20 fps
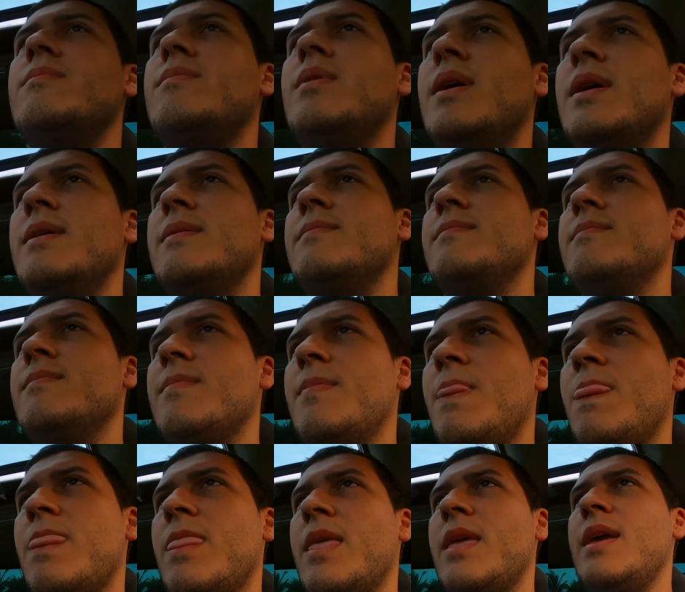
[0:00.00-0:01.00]
but
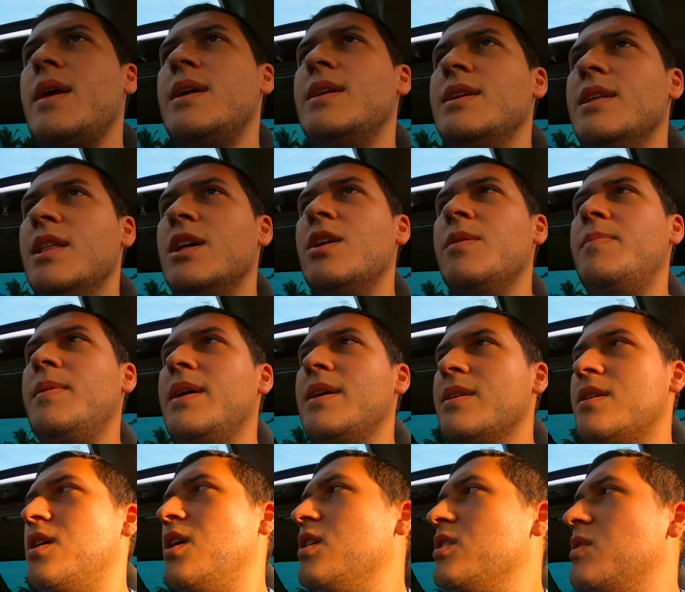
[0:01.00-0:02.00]
in a little
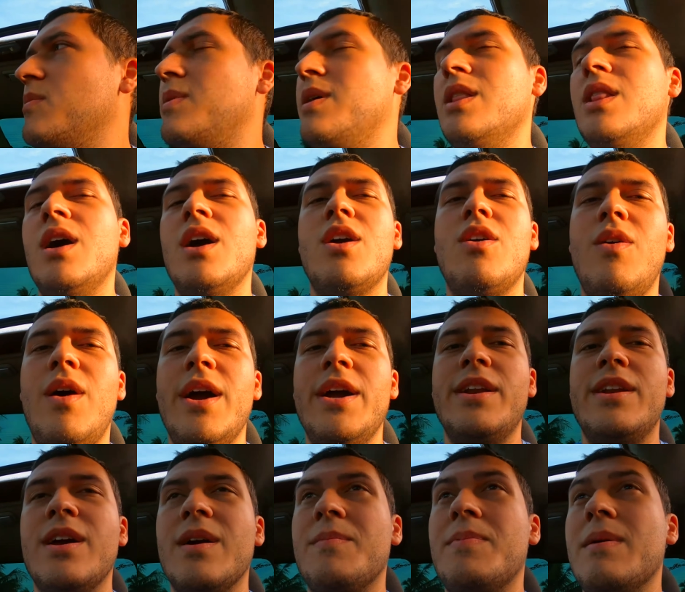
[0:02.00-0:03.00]
bit the car's gonna be a lot
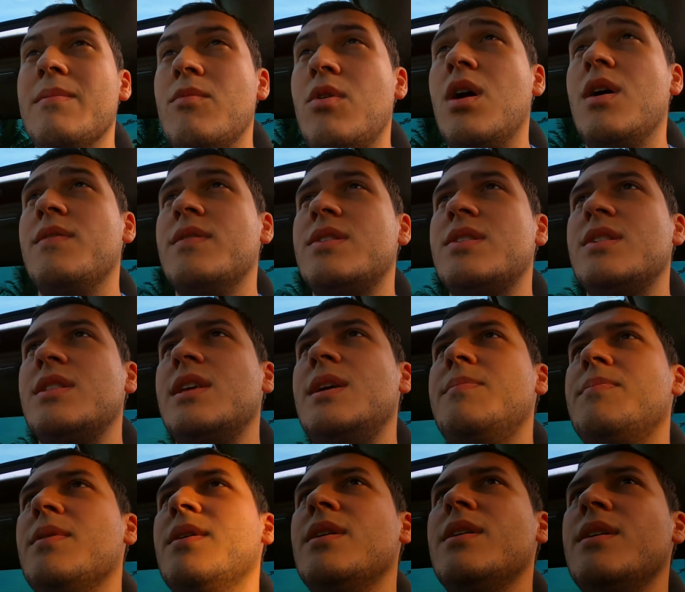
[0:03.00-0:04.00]
quieter, a bit more of a
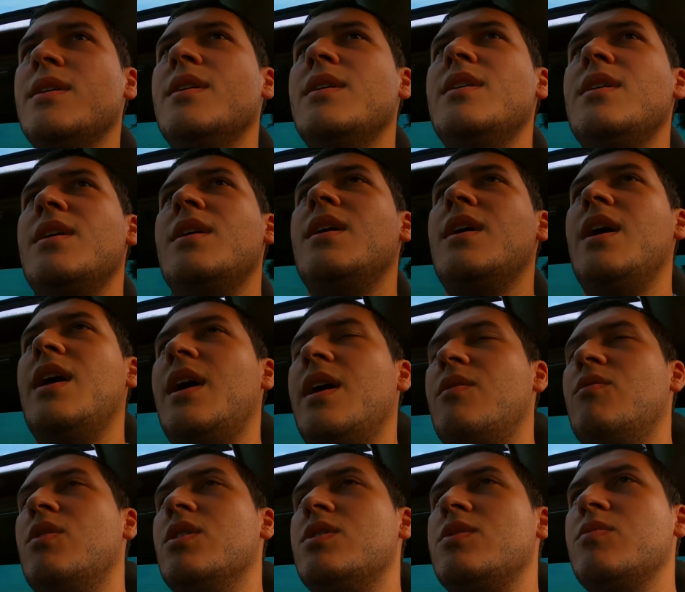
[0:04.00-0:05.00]
sleeper.
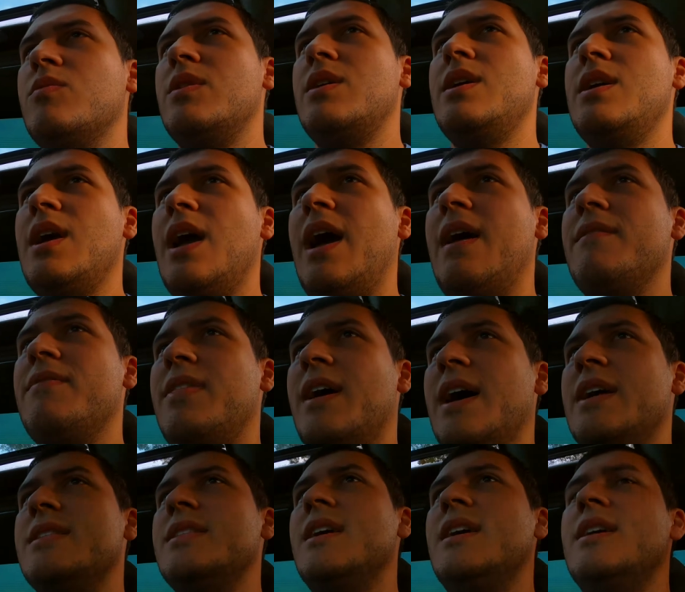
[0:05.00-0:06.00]
And once we have
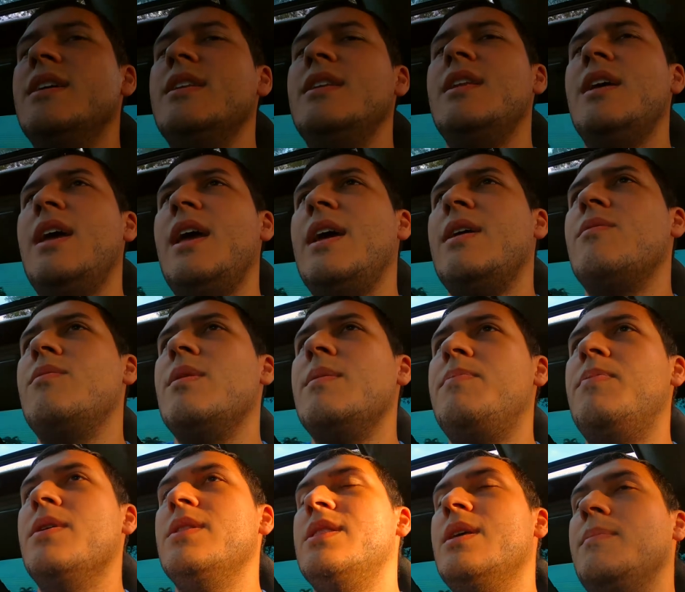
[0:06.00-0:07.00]
that done and
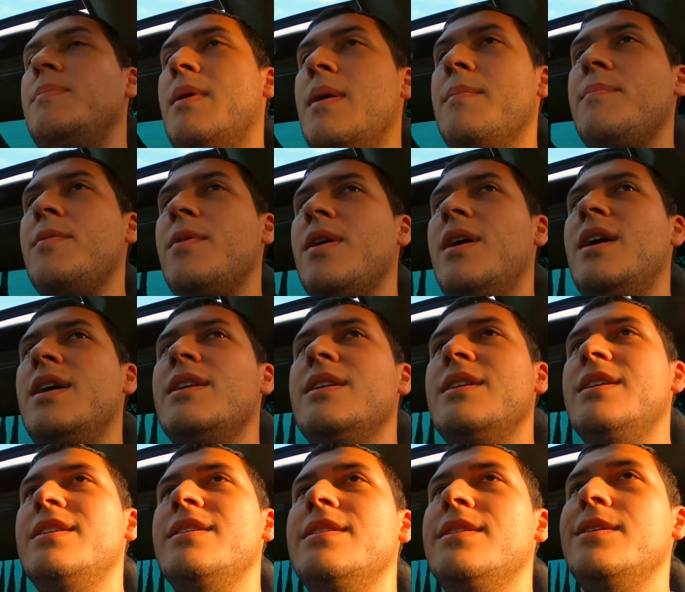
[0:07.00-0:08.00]
we put the bumper
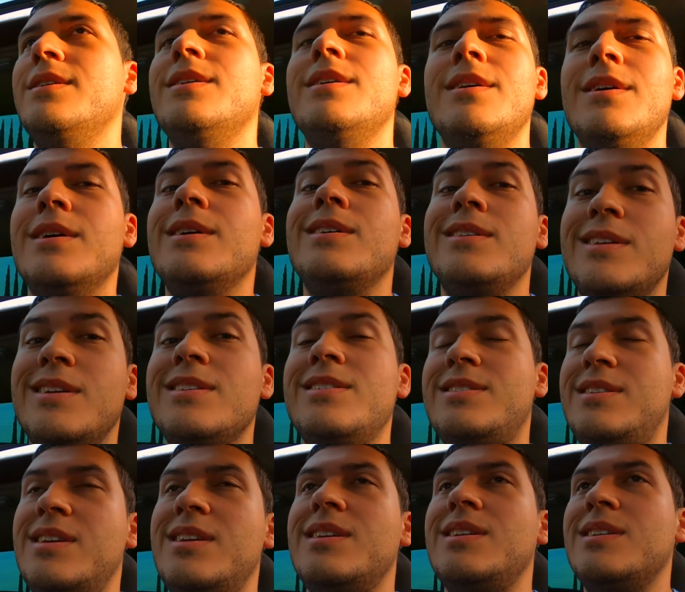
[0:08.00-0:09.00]
on,
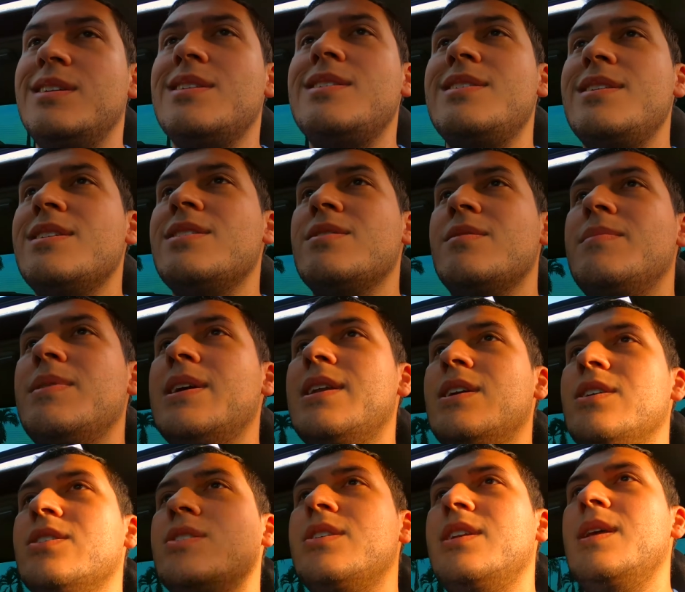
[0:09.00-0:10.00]
this thing's gonna
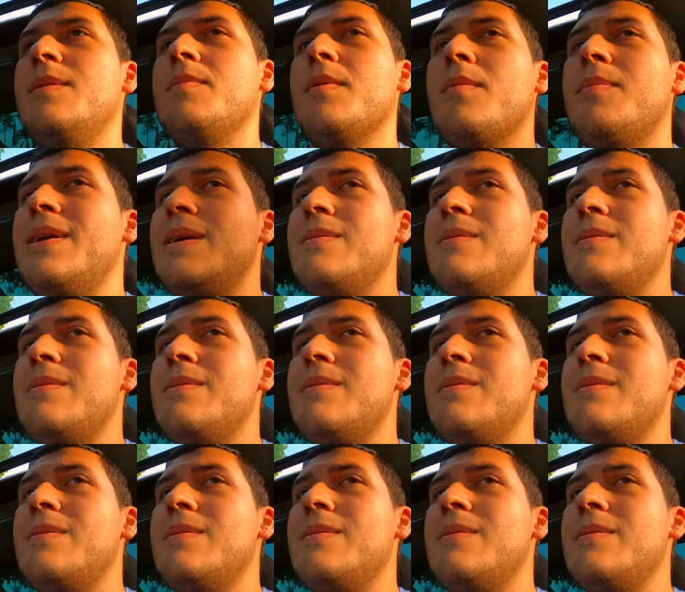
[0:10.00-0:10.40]
be a little sleeper